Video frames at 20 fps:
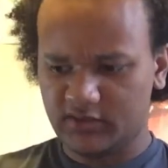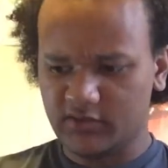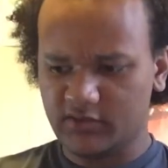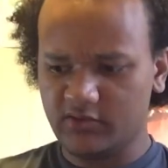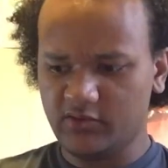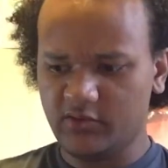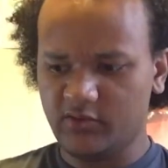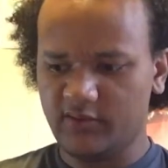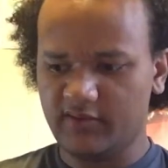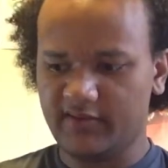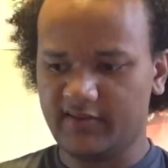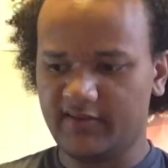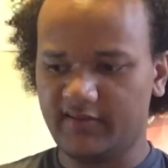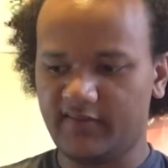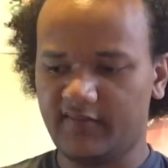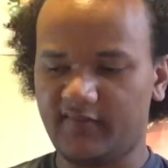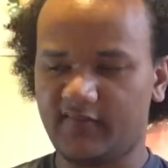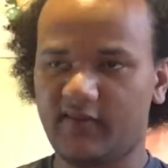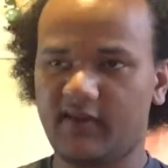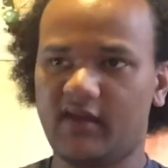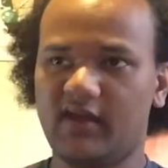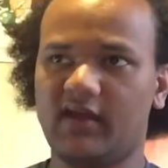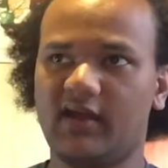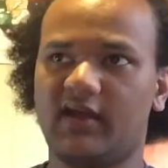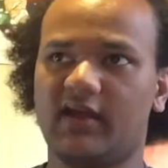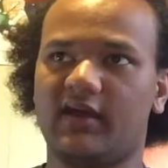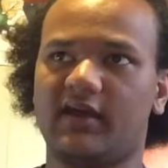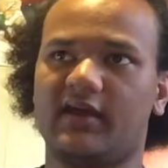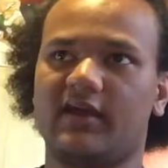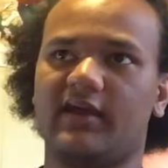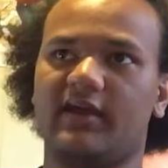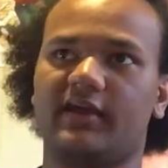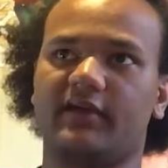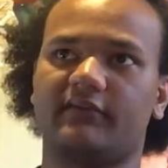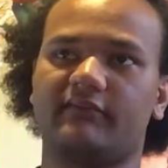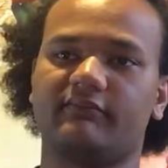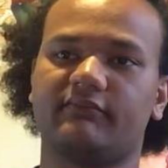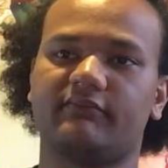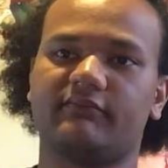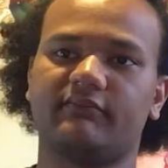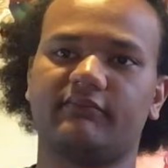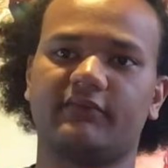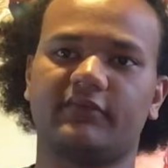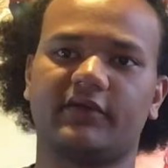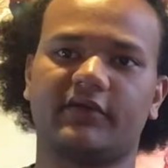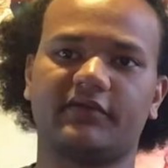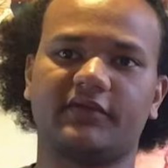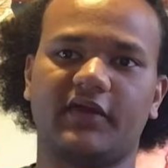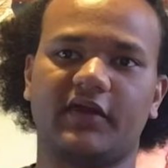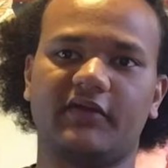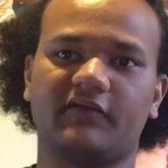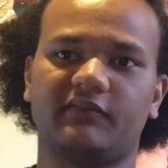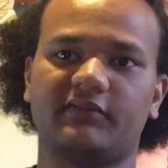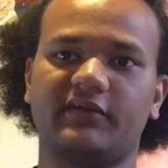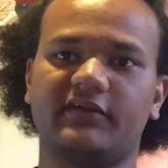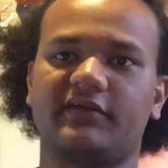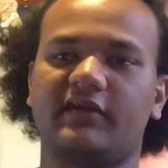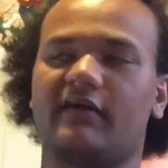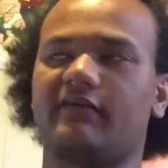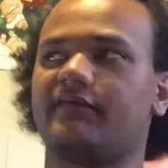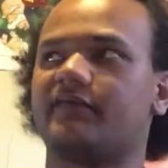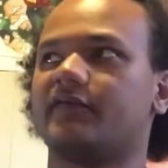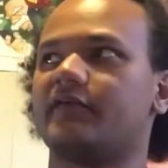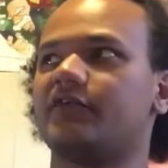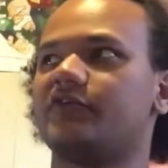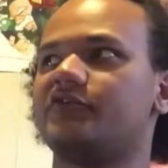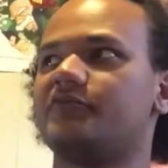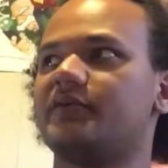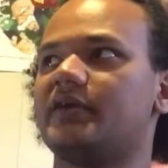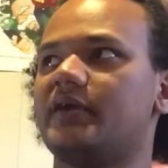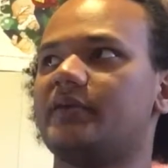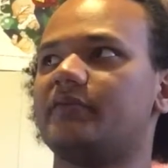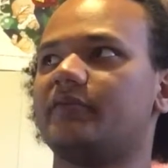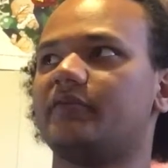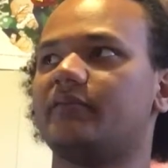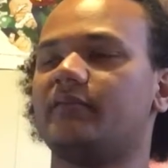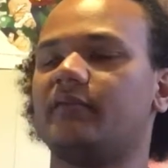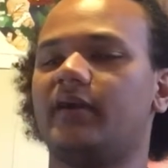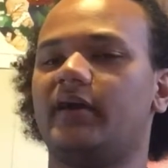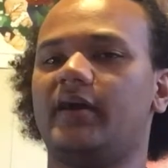who is starts off police officer. She becomes